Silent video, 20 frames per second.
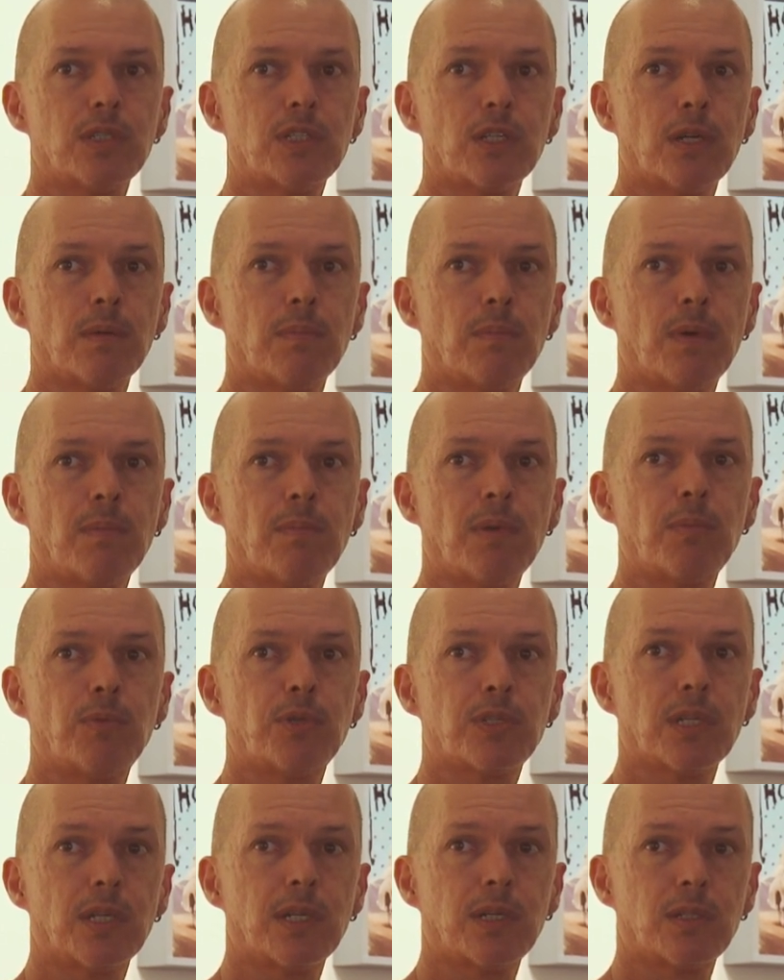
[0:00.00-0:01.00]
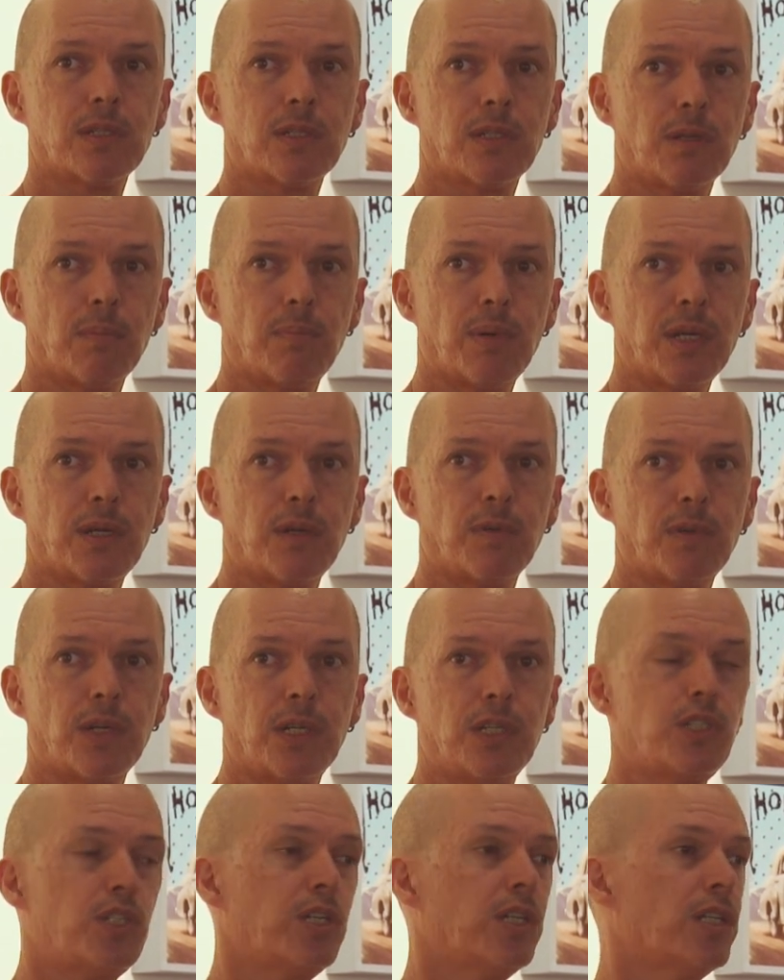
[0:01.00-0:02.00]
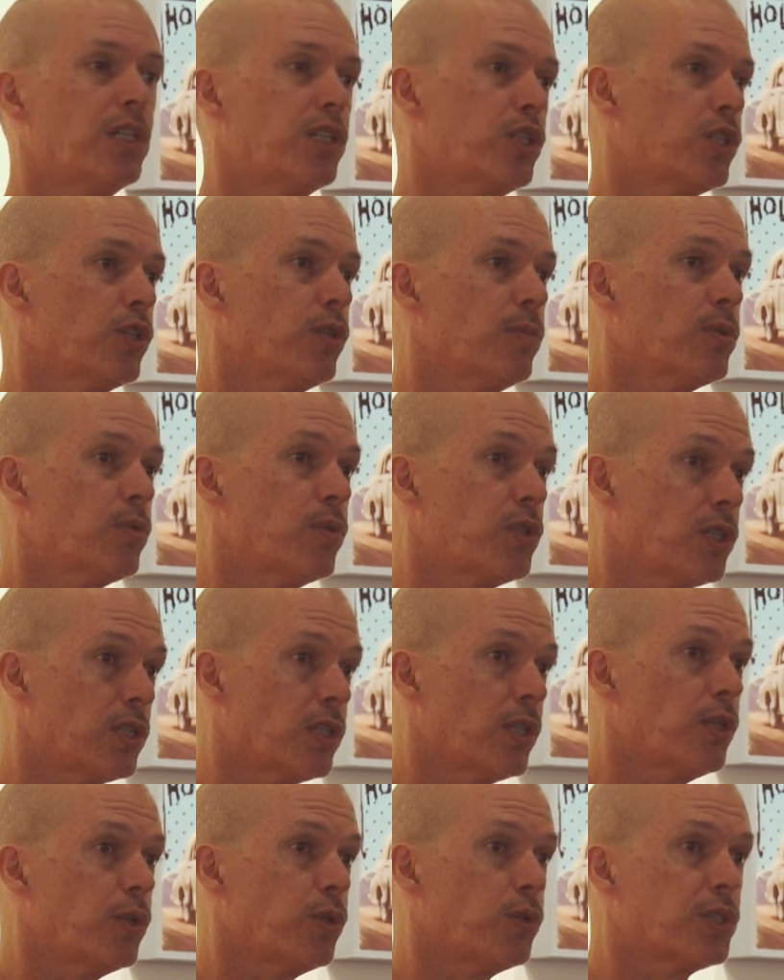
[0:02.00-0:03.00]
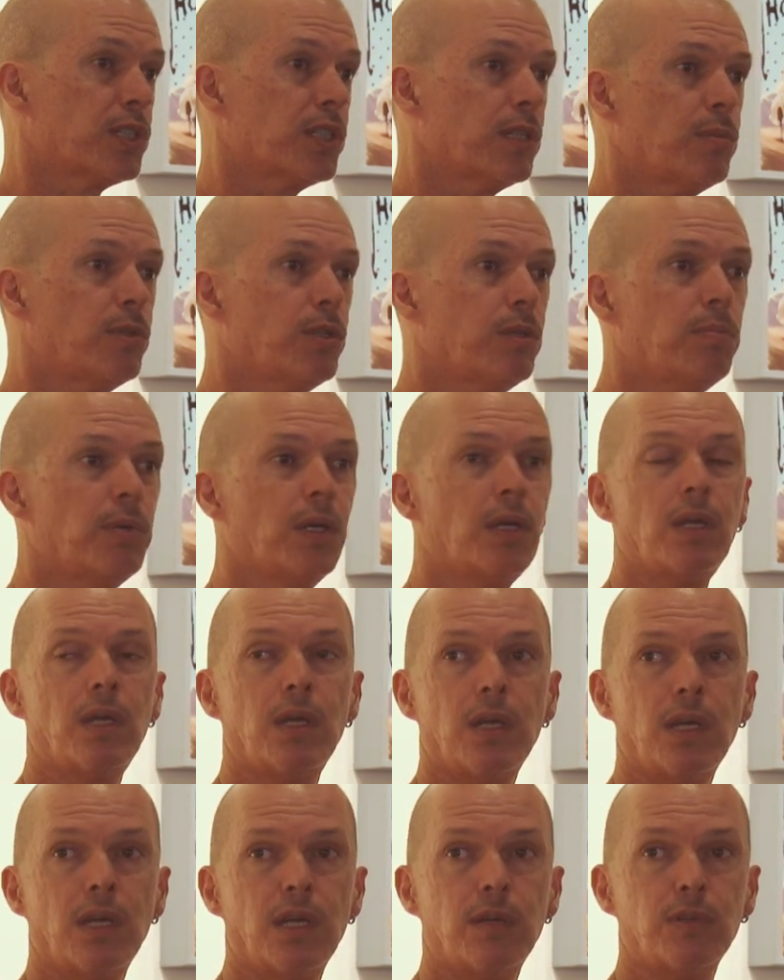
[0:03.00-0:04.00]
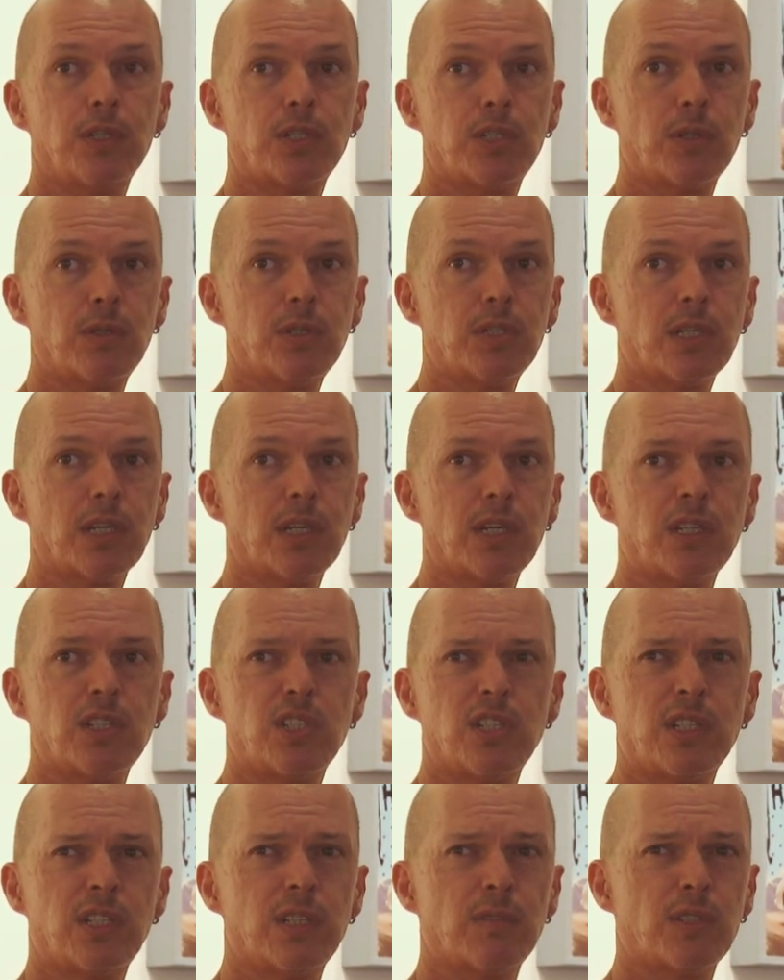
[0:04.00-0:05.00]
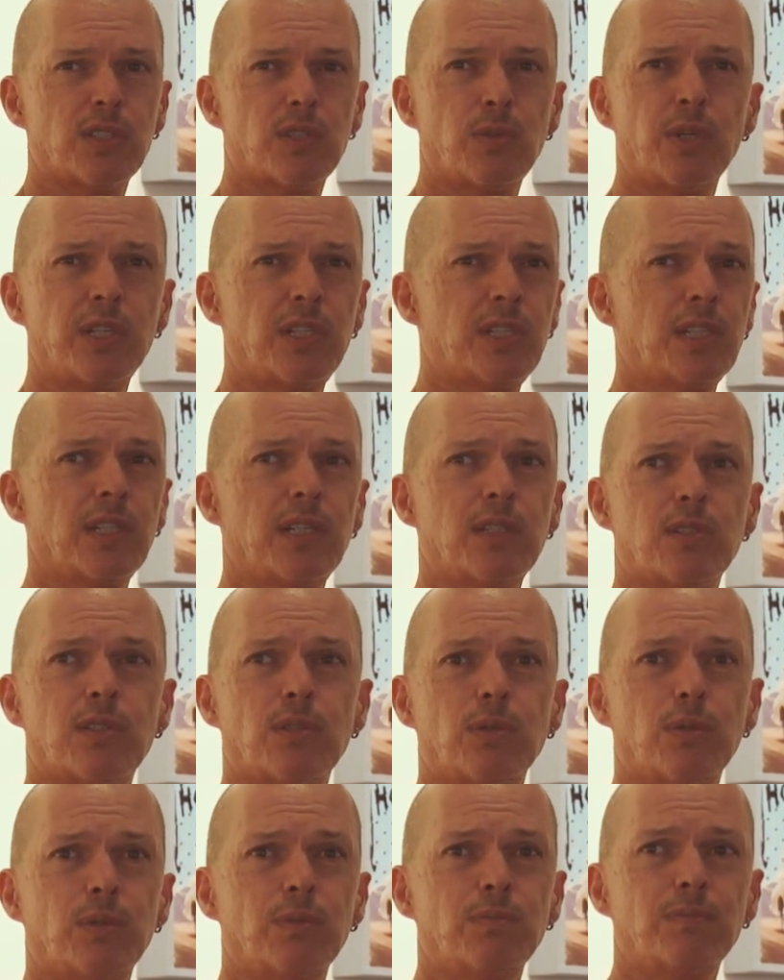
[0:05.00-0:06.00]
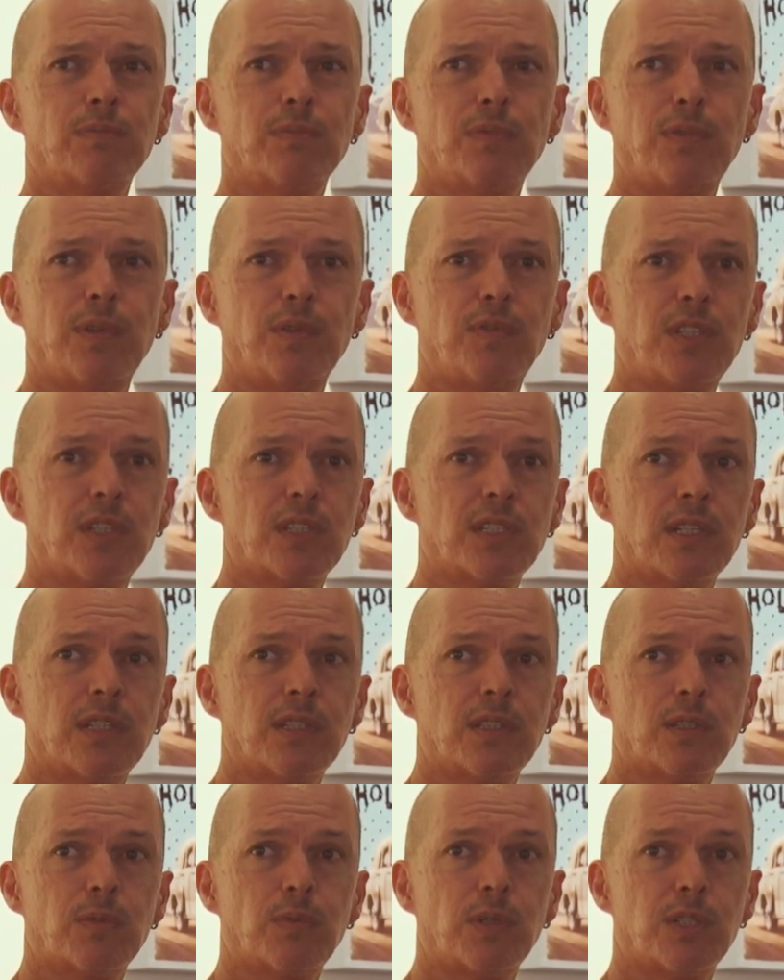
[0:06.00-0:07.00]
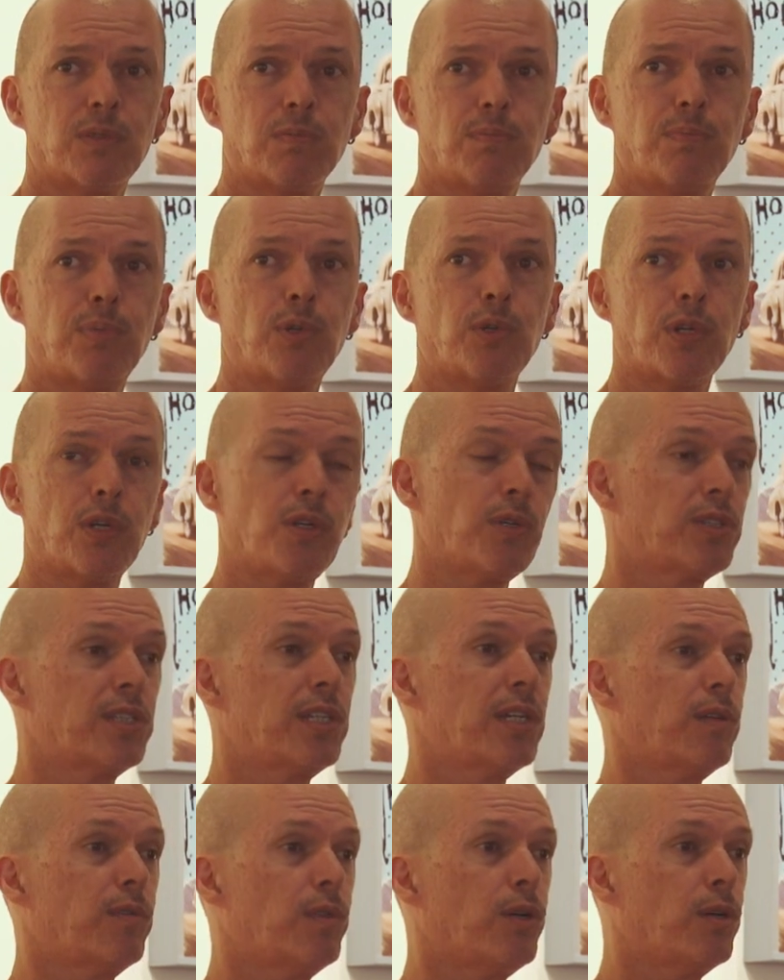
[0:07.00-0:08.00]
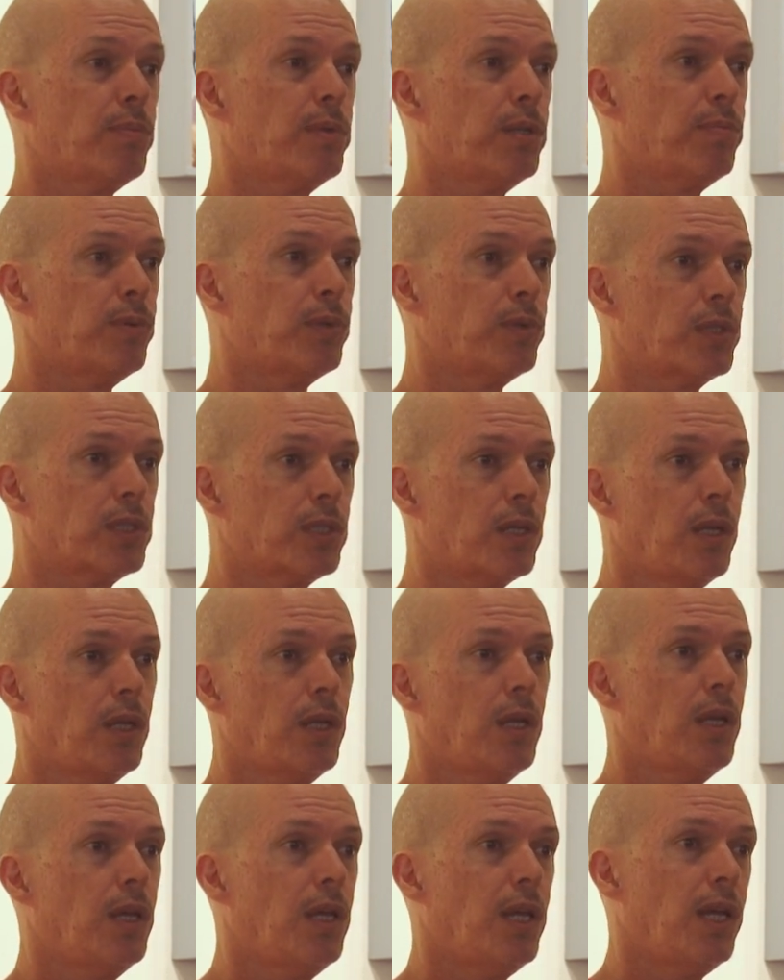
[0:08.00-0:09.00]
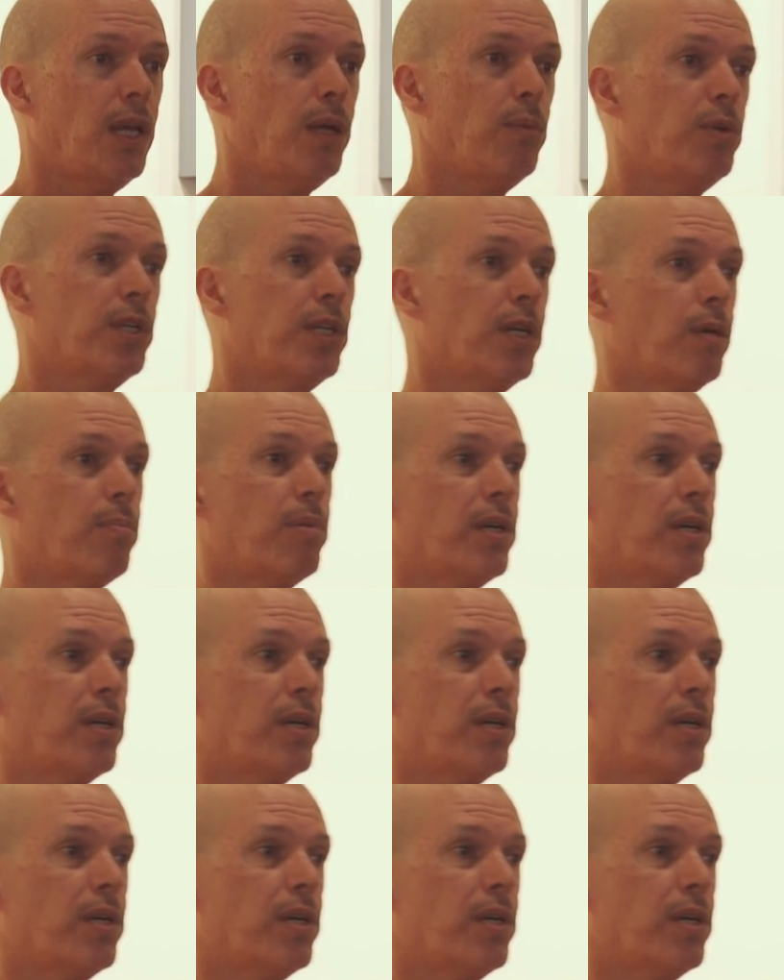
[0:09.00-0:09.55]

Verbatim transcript: So my mum would take us to the back of uh, Jingili Shops, which is a local suburb, every Tuesday and she'd give us 20 cents or 50 cents, which bought a whole stack of comic books. And we'd go